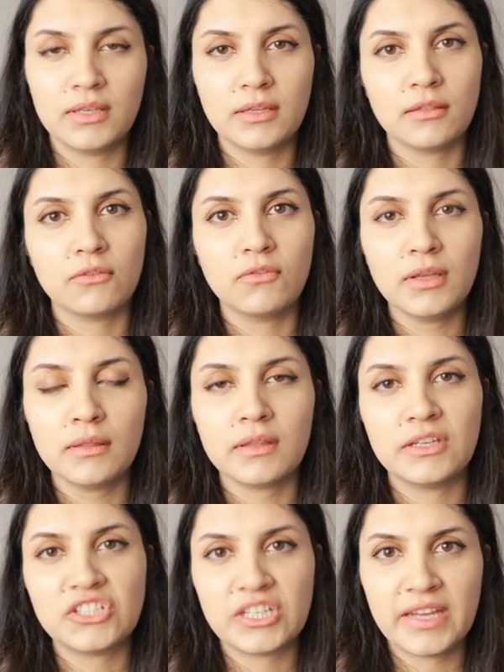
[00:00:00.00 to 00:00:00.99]
one is the
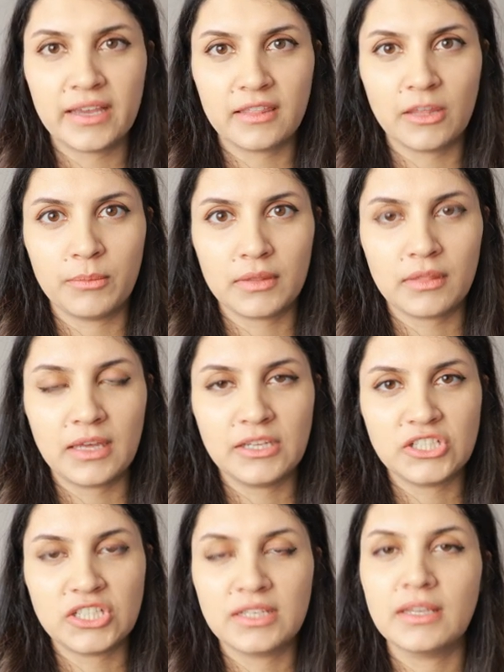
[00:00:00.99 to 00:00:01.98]
research and academic
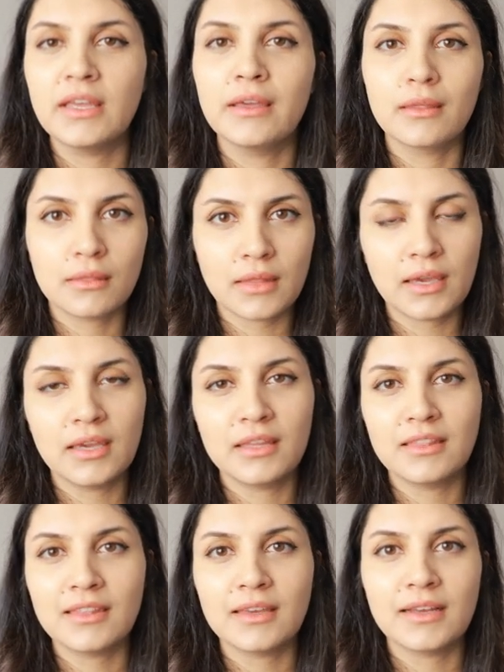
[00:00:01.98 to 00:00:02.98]
station,
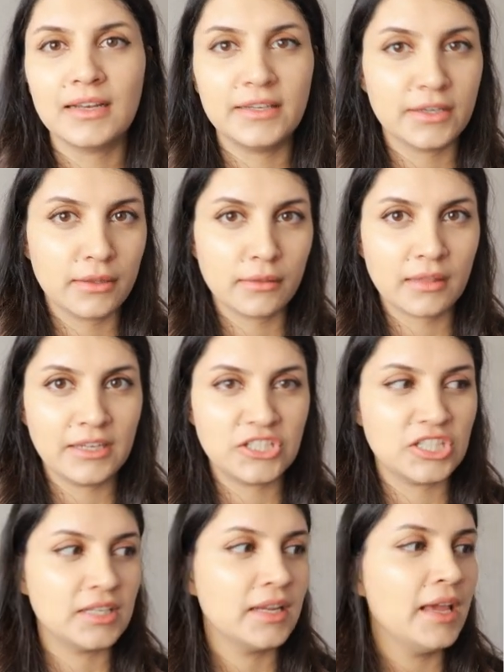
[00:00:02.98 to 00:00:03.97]
second, clinical
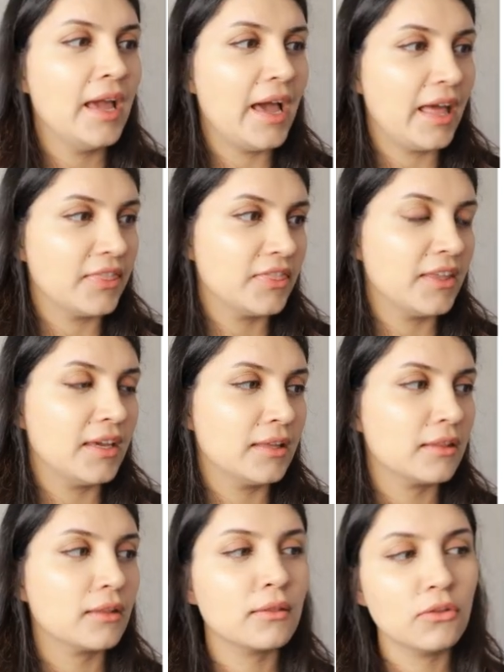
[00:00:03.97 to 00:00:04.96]
station, and
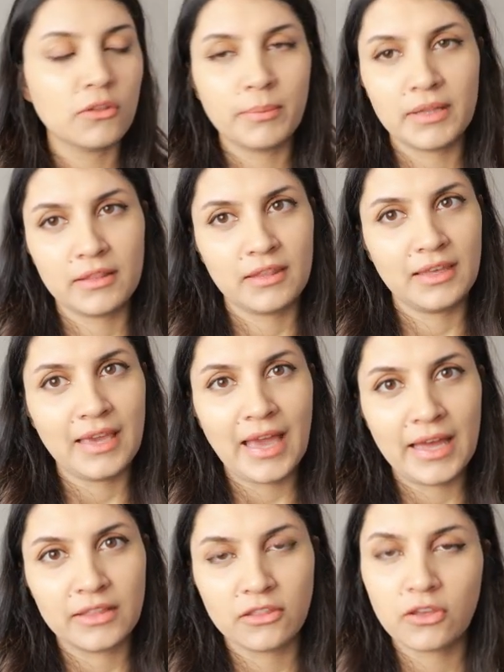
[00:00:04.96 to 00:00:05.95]
third, suitability
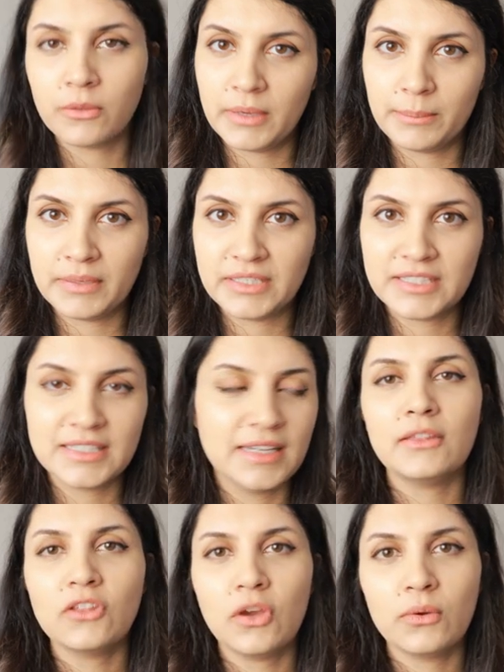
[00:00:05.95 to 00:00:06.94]
and commitment.
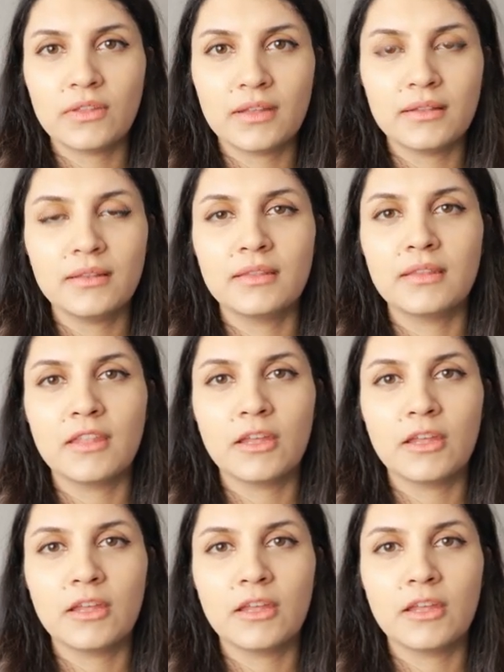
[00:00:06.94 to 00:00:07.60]
In total, the